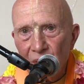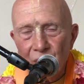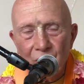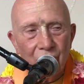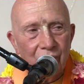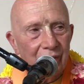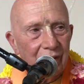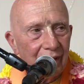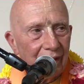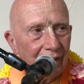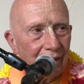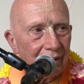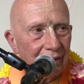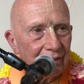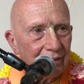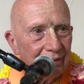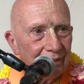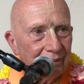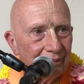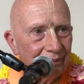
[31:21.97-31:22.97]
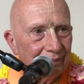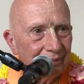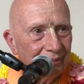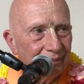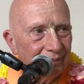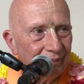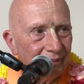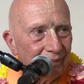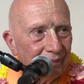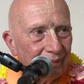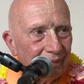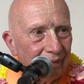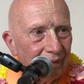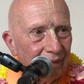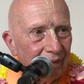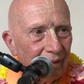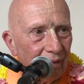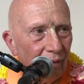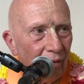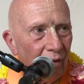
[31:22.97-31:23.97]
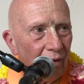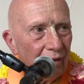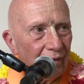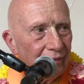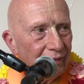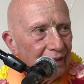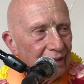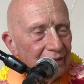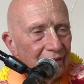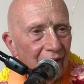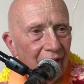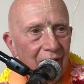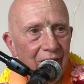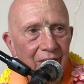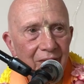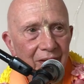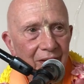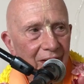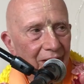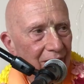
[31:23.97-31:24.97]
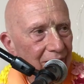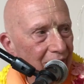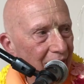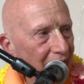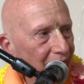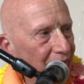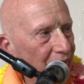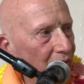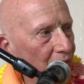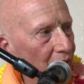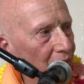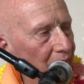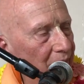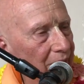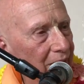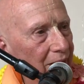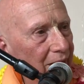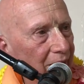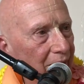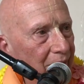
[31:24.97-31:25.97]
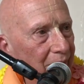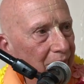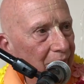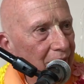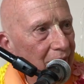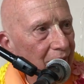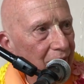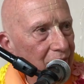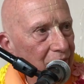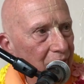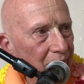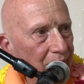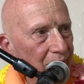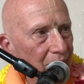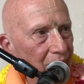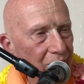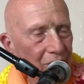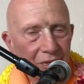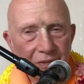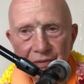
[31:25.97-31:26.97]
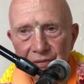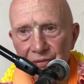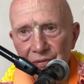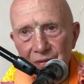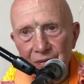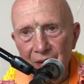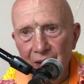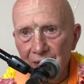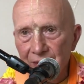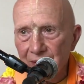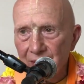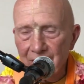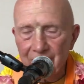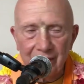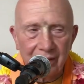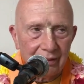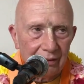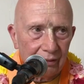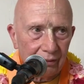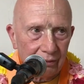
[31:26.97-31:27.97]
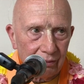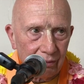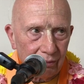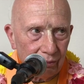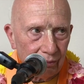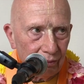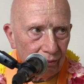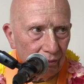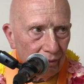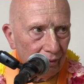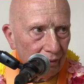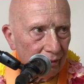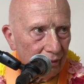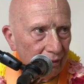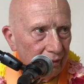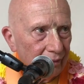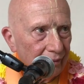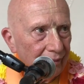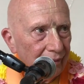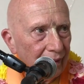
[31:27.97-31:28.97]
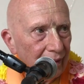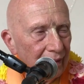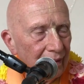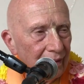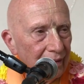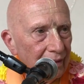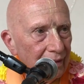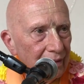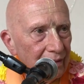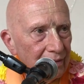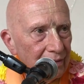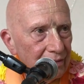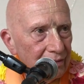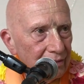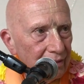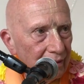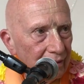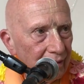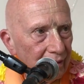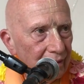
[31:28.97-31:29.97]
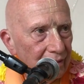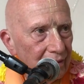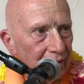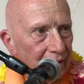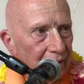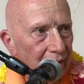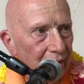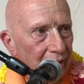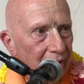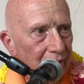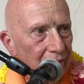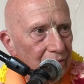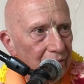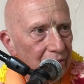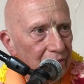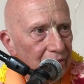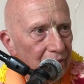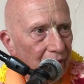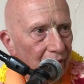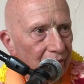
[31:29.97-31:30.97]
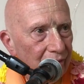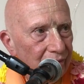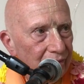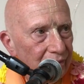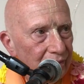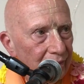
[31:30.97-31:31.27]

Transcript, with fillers: Who cares? All of these other things have no meaning because the person is not kind or cruel or, you know, self,